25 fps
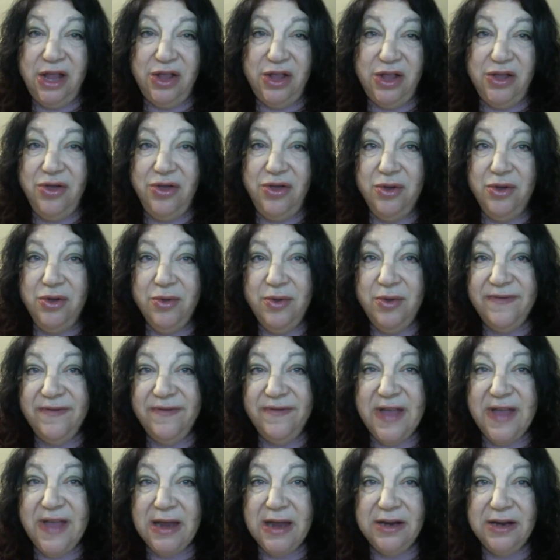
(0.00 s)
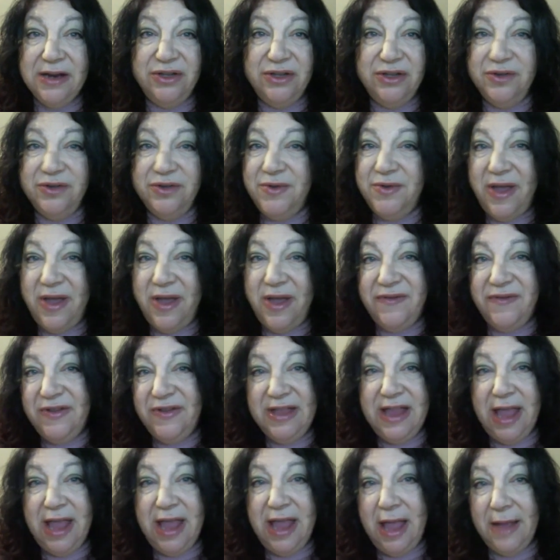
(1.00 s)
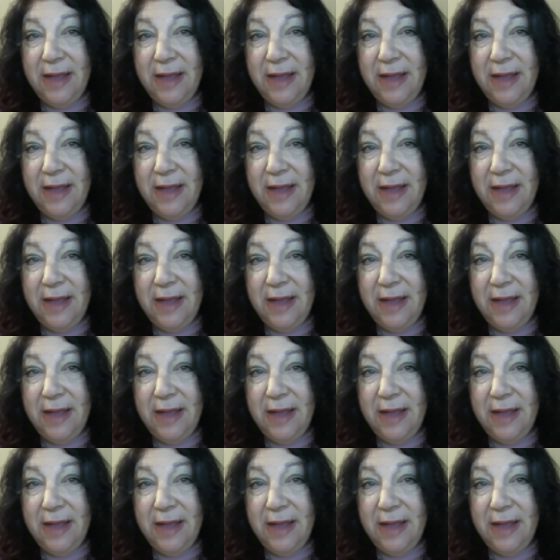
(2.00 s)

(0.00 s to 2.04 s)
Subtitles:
you have got to do everything